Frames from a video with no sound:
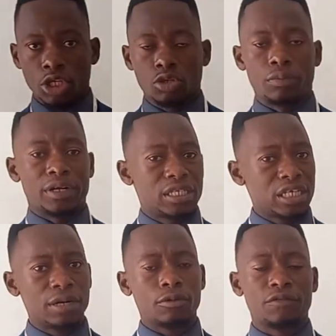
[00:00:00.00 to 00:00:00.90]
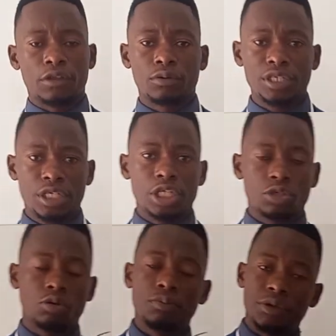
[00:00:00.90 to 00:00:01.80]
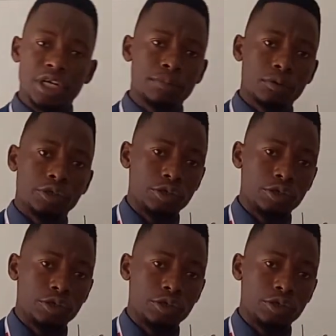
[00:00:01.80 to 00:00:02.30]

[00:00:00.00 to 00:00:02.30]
So, but some of the questions you won't be able